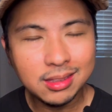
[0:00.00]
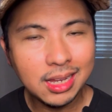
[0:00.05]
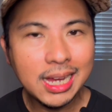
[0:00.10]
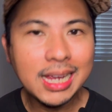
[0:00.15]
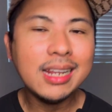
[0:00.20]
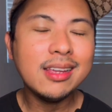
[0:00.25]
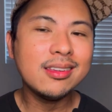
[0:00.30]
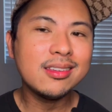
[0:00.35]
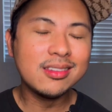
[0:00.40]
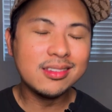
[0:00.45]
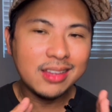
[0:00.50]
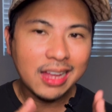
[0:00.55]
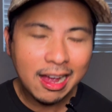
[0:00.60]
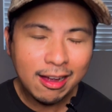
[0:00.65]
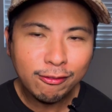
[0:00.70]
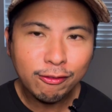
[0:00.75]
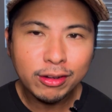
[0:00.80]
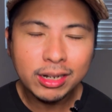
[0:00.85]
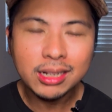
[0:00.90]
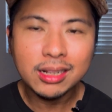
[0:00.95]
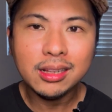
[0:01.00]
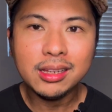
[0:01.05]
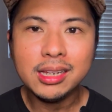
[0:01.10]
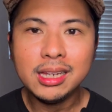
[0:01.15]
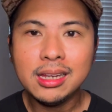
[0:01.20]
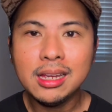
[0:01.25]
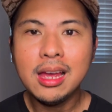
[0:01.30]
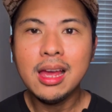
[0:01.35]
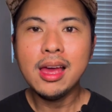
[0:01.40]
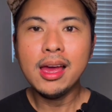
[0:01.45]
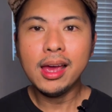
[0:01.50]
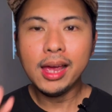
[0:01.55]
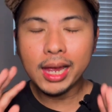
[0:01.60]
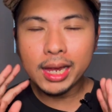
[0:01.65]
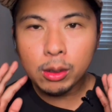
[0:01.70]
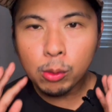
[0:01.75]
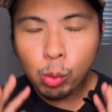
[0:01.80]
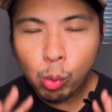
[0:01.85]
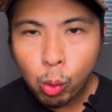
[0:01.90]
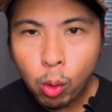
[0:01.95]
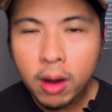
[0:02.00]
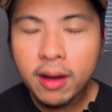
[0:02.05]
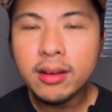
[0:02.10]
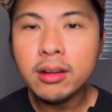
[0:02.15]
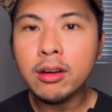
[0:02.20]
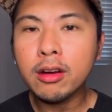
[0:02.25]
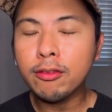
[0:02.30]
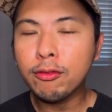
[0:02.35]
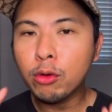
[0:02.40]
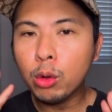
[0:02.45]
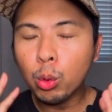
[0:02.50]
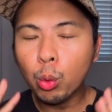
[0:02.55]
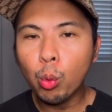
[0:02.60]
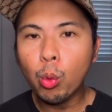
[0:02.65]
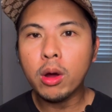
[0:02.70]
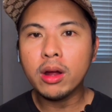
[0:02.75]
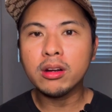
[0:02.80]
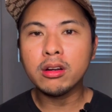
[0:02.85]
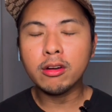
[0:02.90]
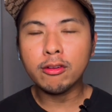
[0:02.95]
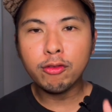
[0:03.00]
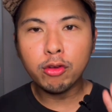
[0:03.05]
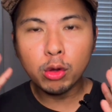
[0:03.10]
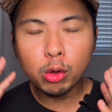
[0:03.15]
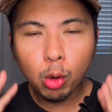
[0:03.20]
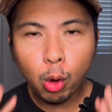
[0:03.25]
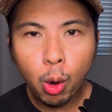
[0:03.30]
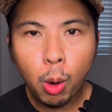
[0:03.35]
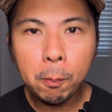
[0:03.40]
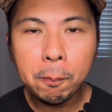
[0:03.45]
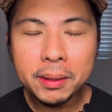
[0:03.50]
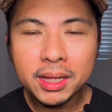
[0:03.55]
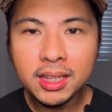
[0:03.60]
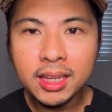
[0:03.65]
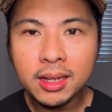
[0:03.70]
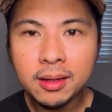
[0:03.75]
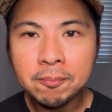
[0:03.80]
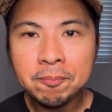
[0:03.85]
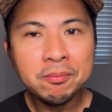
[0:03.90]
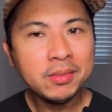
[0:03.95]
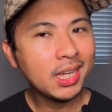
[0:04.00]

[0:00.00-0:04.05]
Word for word: It is definitely a wonderful, wonderful opening.